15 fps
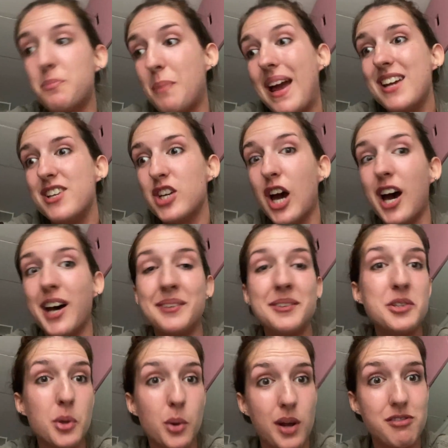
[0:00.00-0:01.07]
beige, hun. Um,
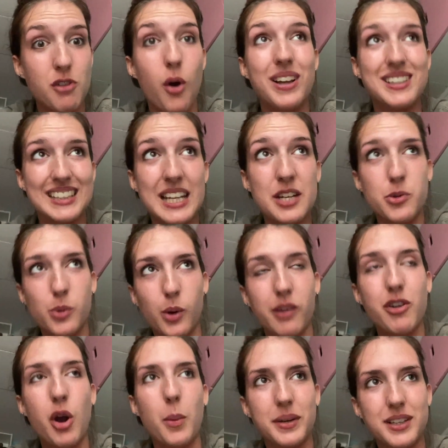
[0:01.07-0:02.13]
it's all I've got. It's literal I've
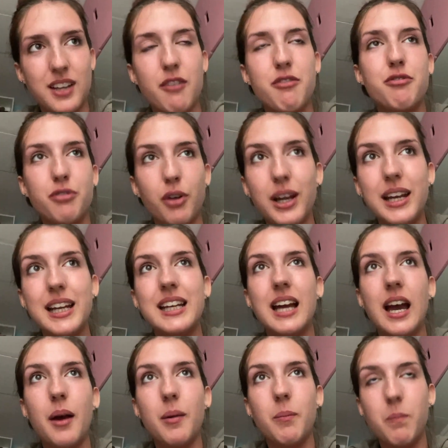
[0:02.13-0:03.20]
got because I fully
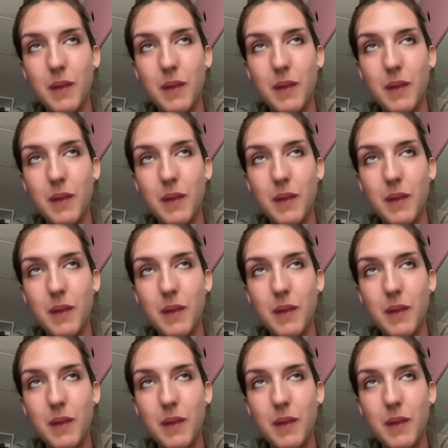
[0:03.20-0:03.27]
uh,